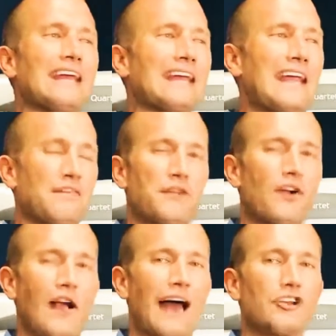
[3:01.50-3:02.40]
it and can't
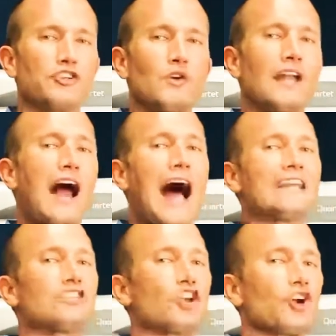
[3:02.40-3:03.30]
figure out how to do it. I
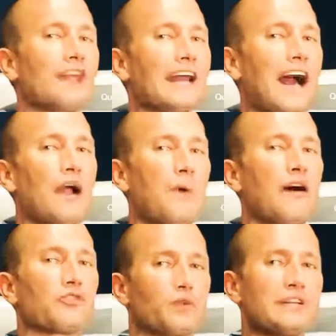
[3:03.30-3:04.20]
can turn that guy
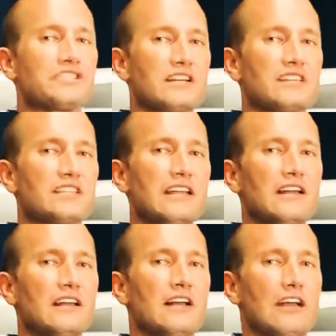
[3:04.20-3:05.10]
around
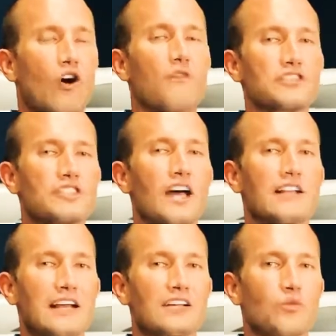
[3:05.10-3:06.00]
360, and all of a
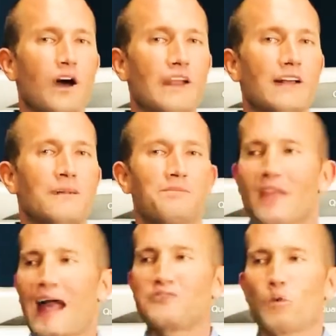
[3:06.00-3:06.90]
sudden, guess what?
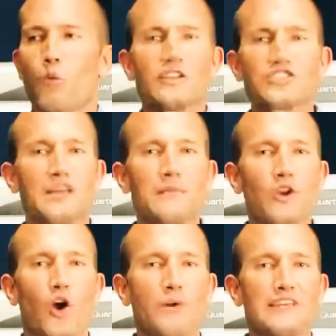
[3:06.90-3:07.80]
After one
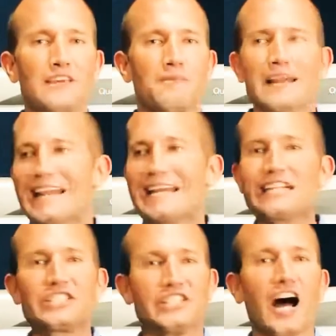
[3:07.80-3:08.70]
seminar with him,
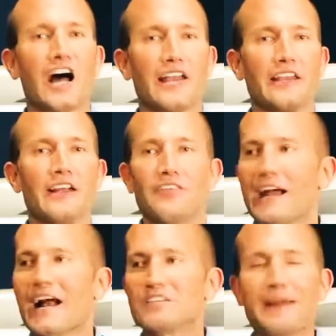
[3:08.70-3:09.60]
he's done.
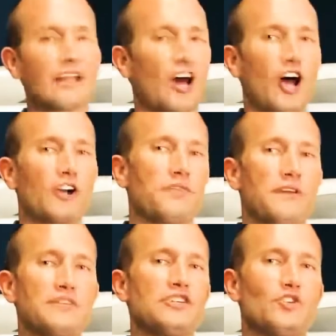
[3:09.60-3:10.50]
That guy's making
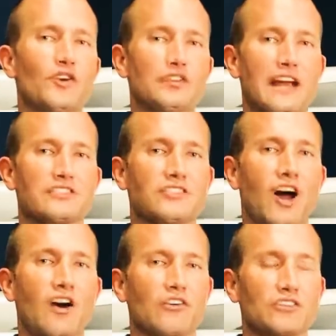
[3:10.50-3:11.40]
150, 200 thousand
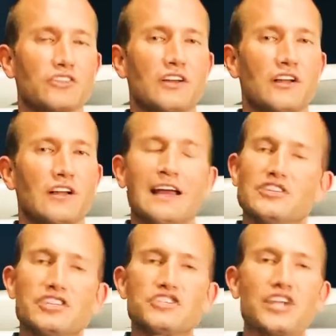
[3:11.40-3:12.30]
dollars and
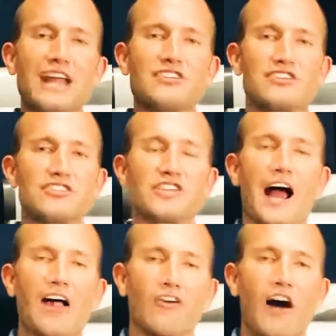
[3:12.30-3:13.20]
he's just changed his
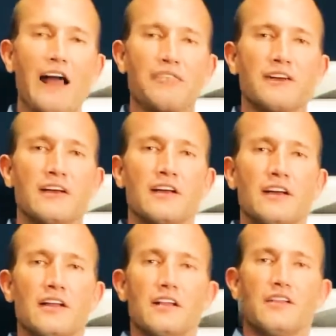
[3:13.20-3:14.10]
entire life.
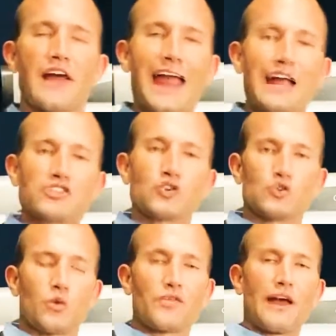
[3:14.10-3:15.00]
The
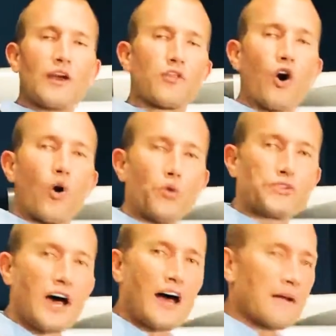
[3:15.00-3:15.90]
answers were there the whole
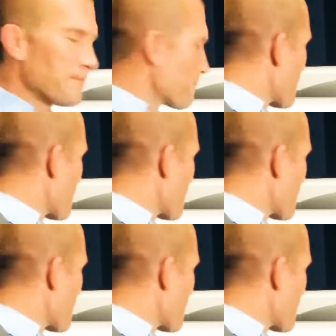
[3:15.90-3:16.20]
time,